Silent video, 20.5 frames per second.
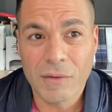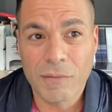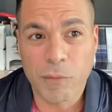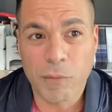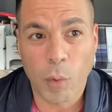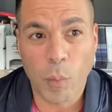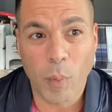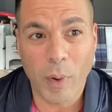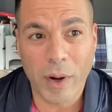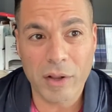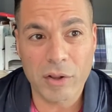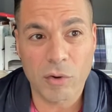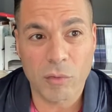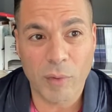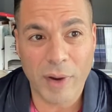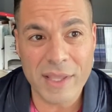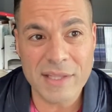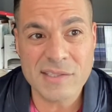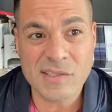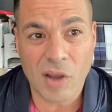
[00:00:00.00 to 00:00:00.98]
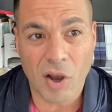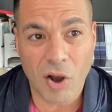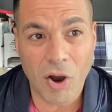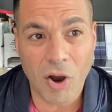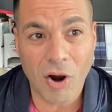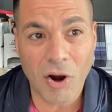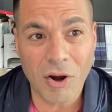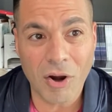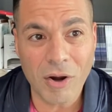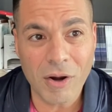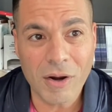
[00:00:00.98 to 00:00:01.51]
for where the rates
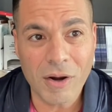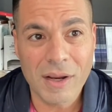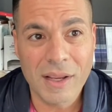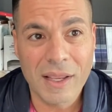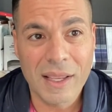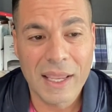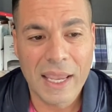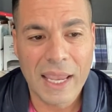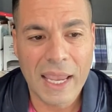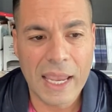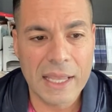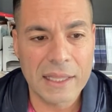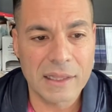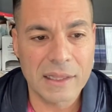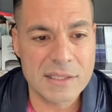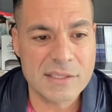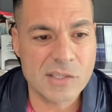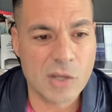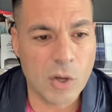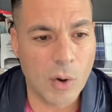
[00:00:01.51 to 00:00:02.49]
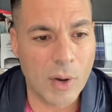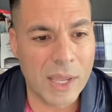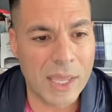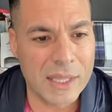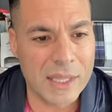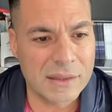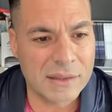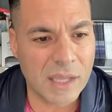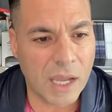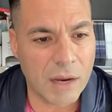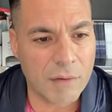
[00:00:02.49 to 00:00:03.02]
are. And let's go ahead and